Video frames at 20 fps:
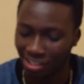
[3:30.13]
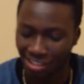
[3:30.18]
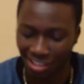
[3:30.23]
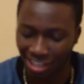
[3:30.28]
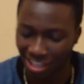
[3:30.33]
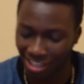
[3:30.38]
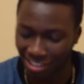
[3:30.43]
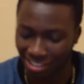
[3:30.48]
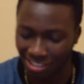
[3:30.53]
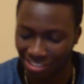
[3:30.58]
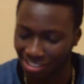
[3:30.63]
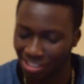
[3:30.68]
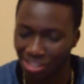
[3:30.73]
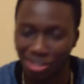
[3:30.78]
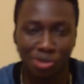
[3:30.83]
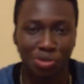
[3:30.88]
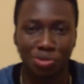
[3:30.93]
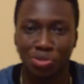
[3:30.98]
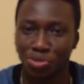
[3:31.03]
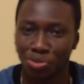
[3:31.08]
like
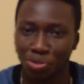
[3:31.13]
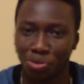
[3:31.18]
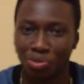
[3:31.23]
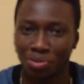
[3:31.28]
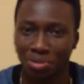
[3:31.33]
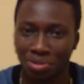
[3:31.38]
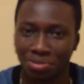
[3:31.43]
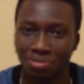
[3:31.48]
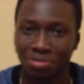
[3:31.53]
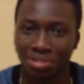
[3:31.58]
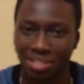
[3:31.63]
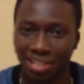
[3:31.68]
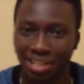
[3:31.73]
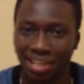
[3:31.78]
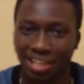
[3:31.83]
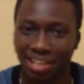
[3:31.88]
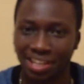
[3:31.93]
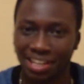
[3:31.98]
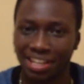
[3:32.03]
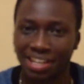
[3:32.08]
don't joke with Twitter,
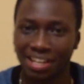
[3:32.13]
like